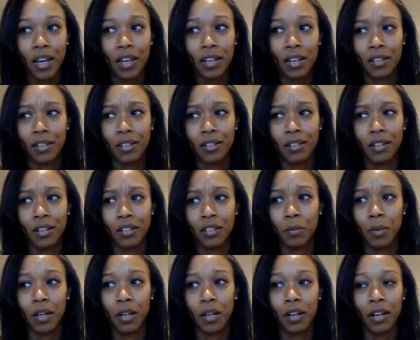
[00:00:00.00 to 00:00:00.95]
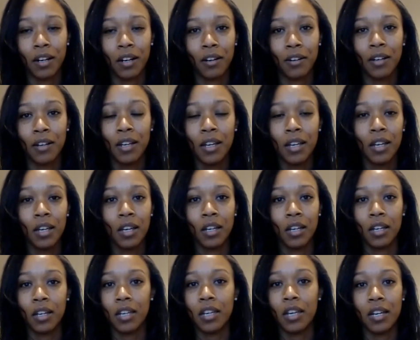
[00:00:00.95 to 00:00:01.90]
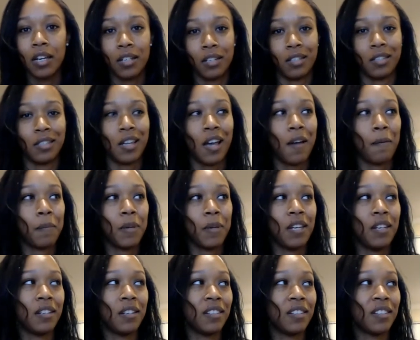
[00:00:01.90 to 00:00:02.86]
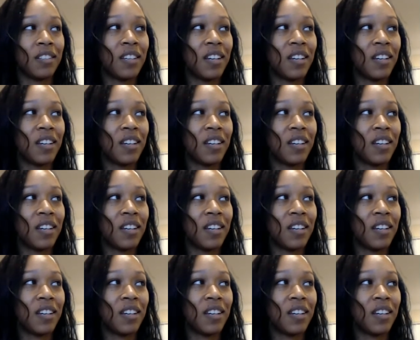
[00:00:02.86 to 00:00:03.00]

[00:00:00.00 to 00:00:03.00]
and he talks about how he had to stop eating